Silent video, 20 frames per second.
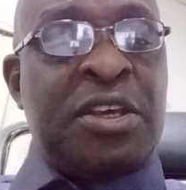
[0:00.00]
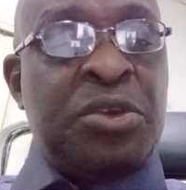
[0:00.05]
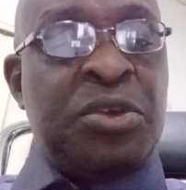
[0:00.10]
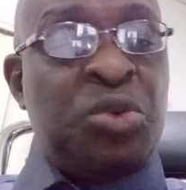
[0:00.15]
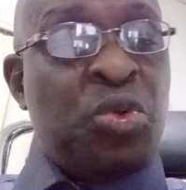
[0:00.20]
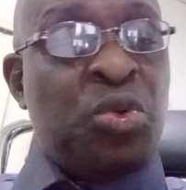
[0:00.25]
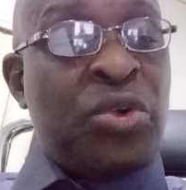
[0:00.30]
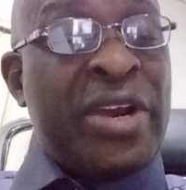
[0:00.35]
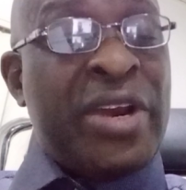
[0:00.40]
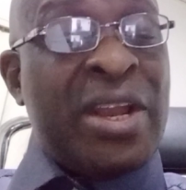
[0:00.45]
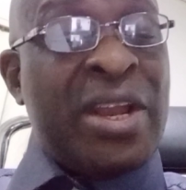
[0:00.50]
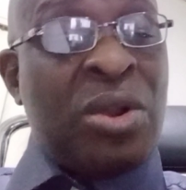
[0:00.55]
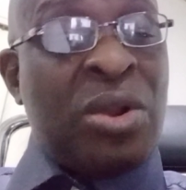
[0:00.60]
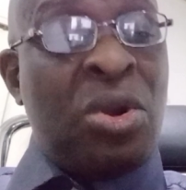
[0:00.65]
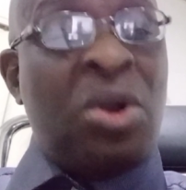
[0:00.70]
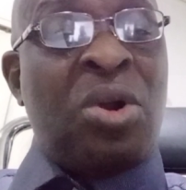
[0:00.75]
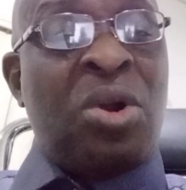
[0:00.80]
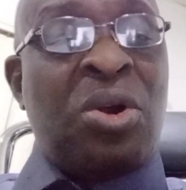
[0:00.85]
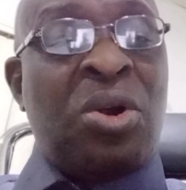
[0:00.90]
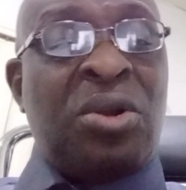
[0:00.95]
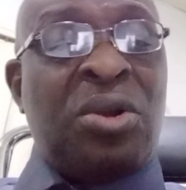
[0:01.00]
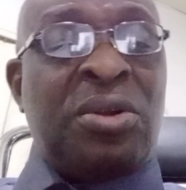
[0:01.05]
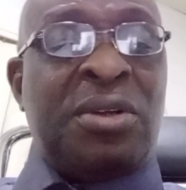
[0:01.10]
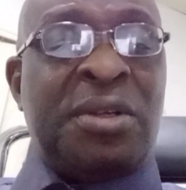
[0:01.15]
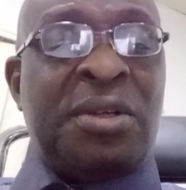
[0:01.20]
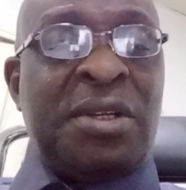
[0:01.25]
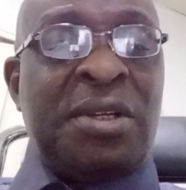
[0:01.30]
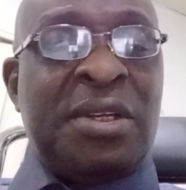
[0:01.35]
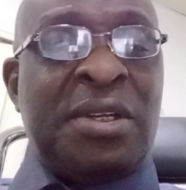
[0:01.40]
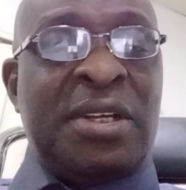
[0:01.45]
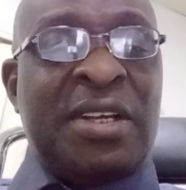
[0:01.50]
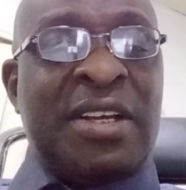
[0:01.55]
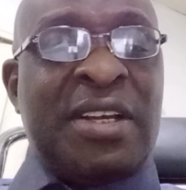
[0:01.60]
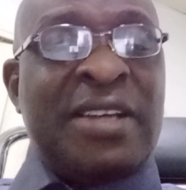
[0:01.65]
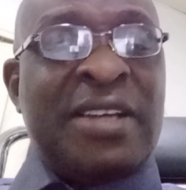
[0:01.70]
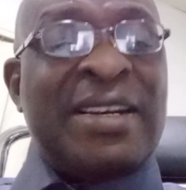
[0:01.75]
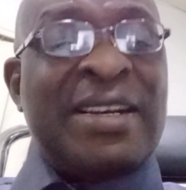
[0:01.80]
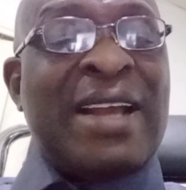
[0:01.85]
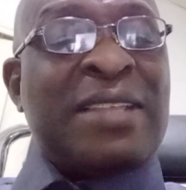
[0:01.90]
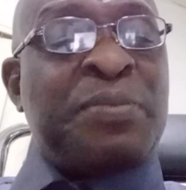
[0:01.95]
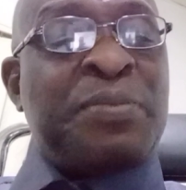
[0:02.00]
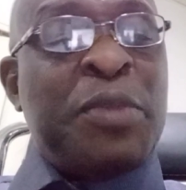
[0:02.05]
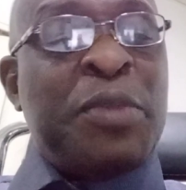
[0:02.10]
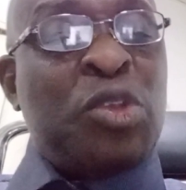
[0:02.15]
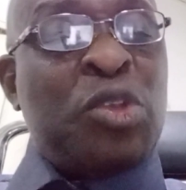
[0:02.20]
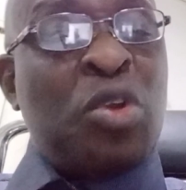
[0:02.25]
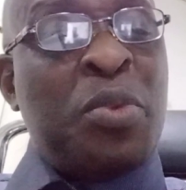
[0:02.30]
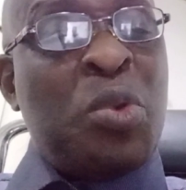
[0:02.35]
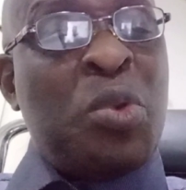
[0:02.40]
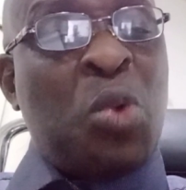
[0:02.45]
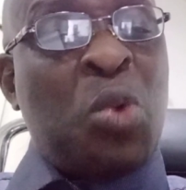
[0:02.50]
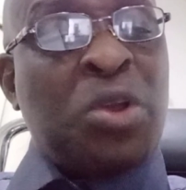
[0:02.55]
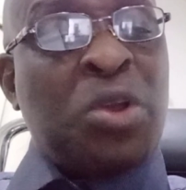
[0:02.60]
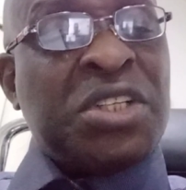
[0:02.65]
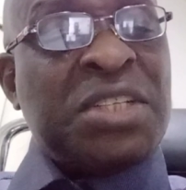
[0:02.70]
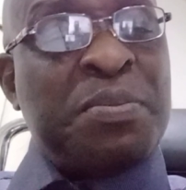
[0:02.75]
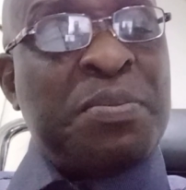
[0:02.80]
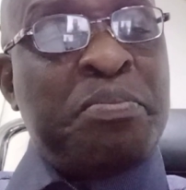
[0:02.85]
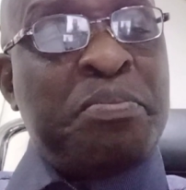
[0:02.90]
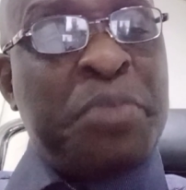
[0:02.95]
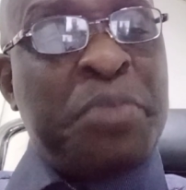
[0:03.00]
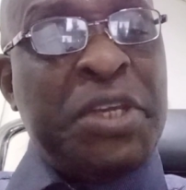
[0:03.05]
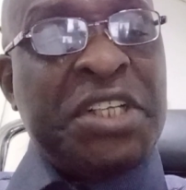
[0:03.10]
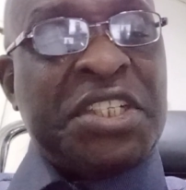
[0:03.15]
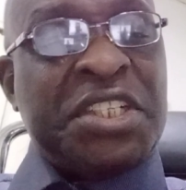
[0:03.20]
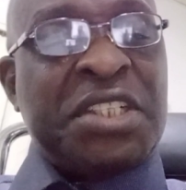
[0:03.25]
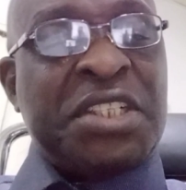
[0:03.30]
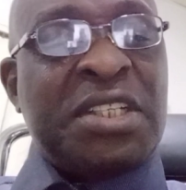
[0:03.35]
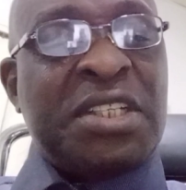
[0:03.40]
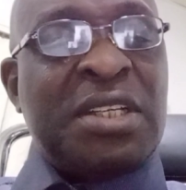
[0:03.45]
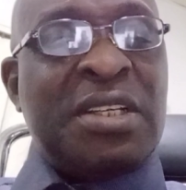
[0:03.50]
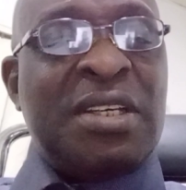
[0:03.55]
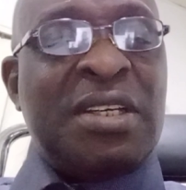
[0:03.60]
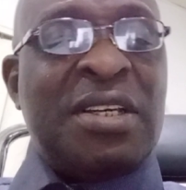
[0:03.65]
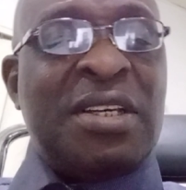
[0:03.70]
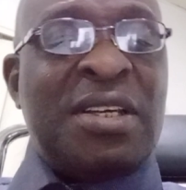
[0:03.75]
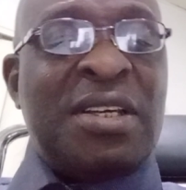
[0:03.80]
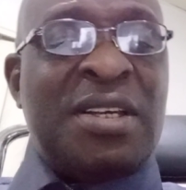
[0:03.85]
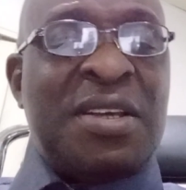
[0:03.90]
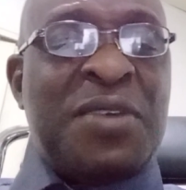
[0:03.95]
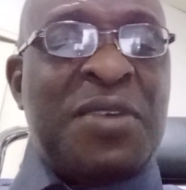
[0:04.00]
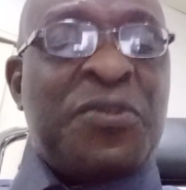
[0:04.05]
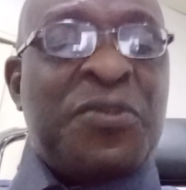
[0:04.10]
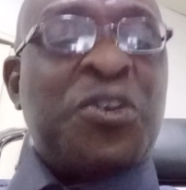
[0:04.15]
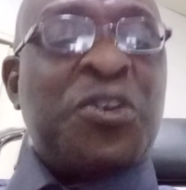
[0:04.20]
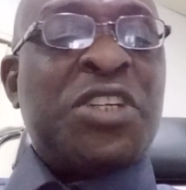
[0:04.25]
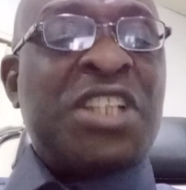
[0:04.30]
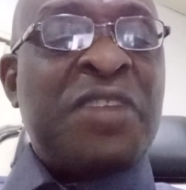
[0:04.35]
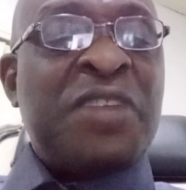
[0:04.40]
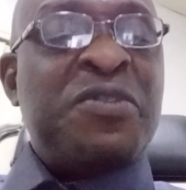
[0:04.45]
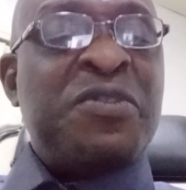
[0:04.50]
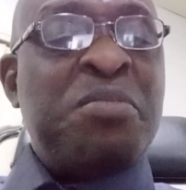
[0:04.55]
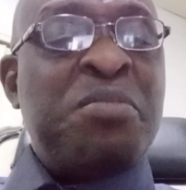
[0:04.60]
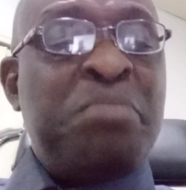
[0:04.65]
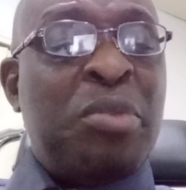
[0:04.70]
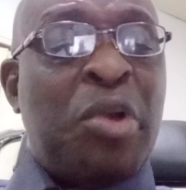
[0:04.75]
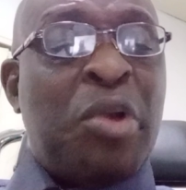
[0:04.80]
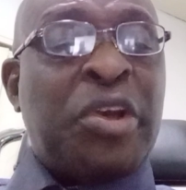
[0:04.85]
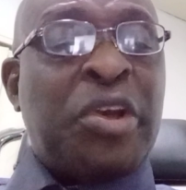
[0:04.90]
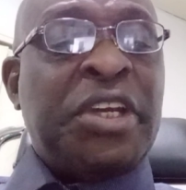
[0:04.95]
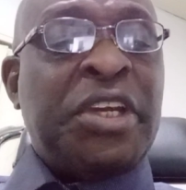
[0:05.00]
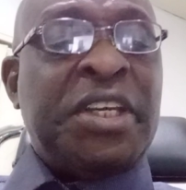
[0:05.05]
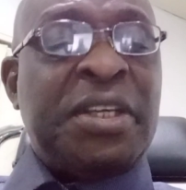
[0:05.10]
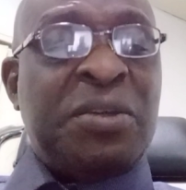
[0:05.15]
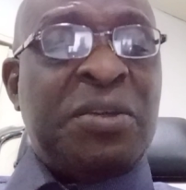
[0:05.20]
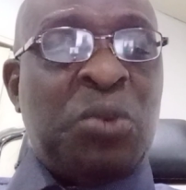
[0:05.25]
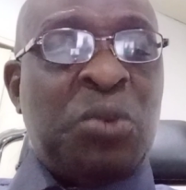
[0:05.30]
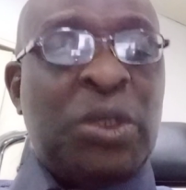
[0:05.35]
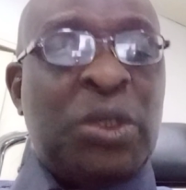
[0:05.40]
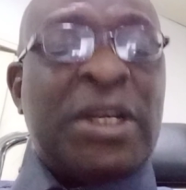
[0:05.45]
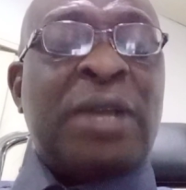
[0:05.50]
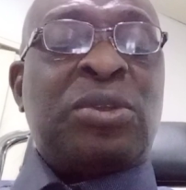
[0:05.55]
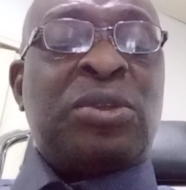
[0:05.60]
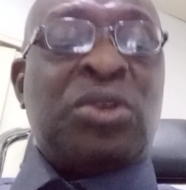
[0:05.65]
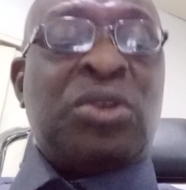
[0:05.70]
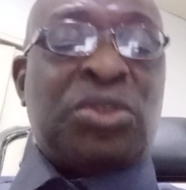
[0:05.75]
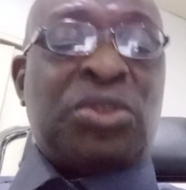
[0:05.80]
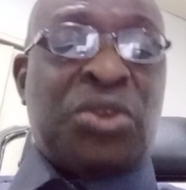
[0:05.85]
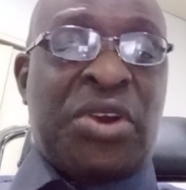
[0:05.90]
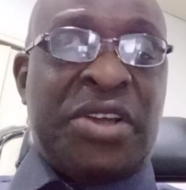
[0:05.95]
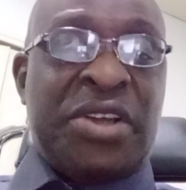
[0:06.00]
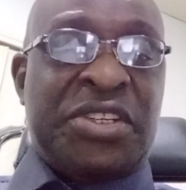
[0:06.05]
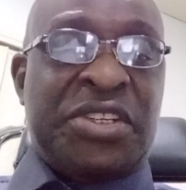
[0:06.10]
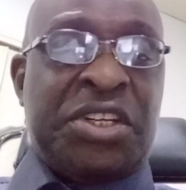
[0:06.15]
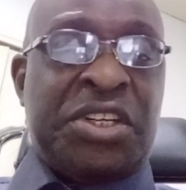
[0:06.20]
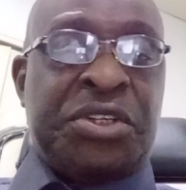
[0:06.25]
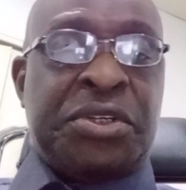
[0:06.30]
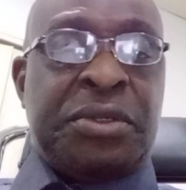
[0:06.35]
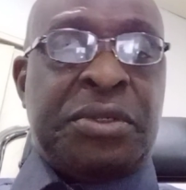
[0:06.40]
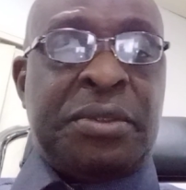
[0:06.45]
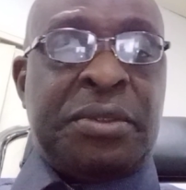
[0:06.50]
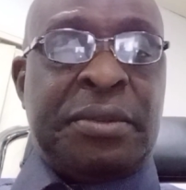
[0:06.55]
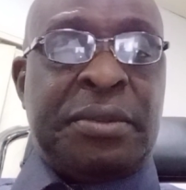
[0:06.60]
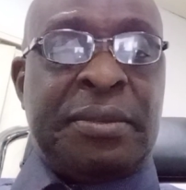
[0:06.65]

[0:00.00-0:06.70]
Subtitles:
You recall that Peter Obi was impeached for saving money without authorization.